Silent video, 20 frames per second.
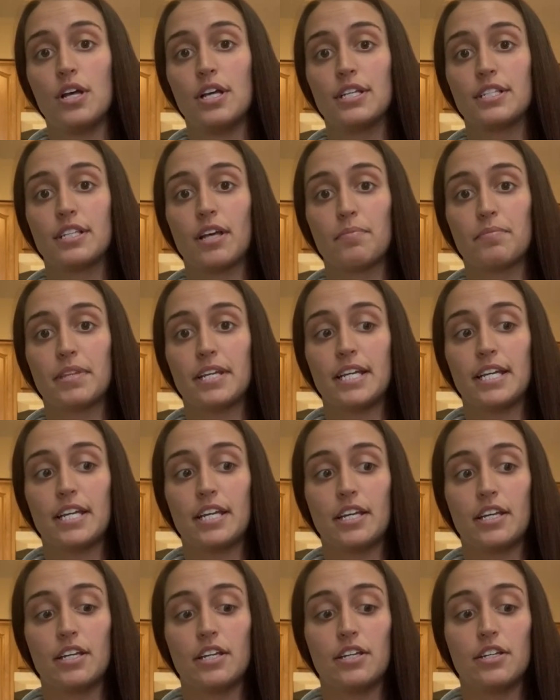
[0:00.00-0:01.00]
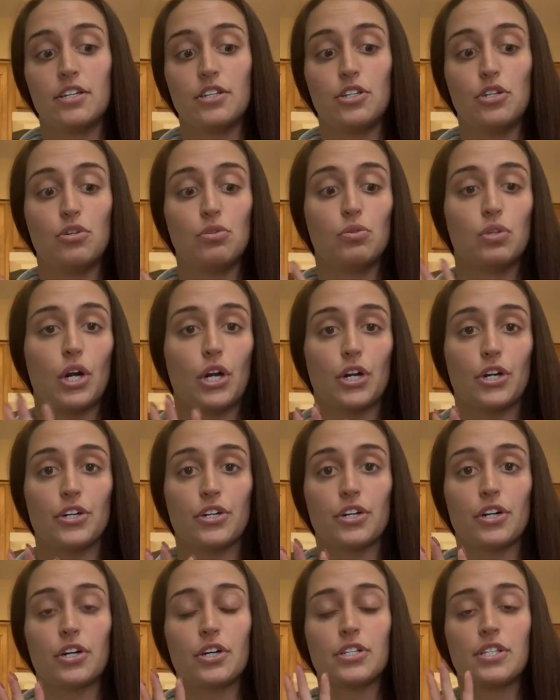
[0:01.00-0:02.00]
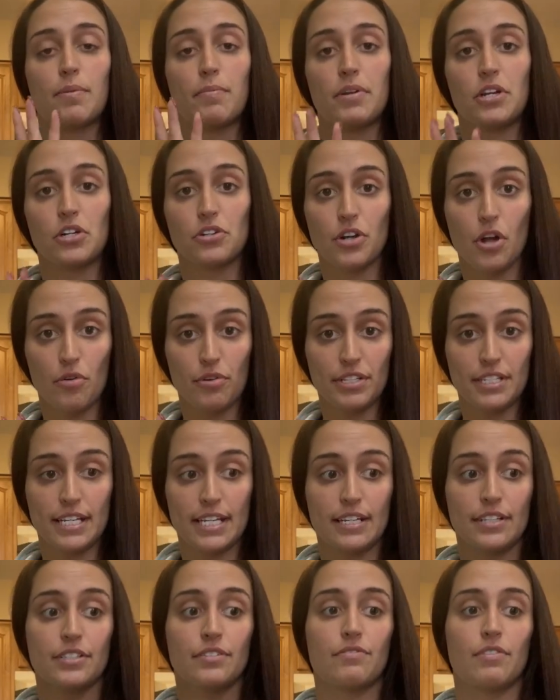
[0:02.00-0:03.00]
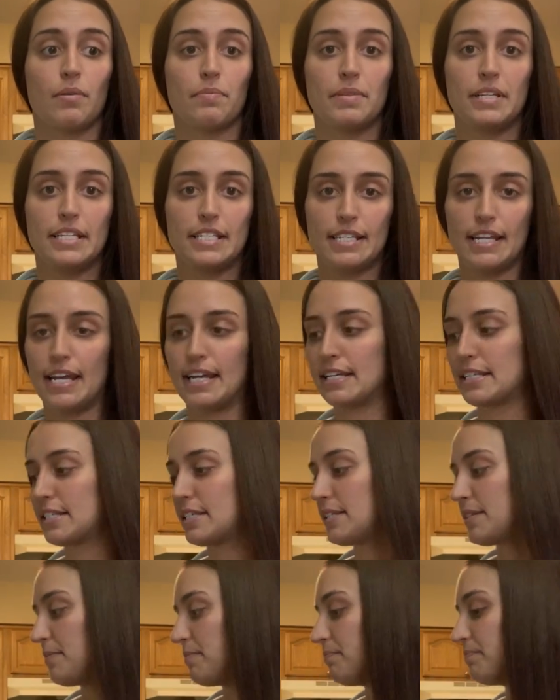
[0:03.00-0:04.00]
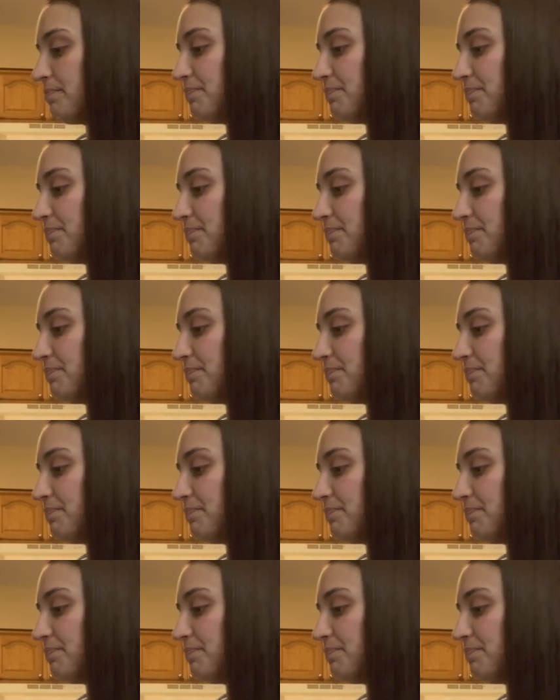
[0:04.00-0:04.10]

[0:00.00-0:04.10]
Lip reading: something you learned or some of your noticings from these texts.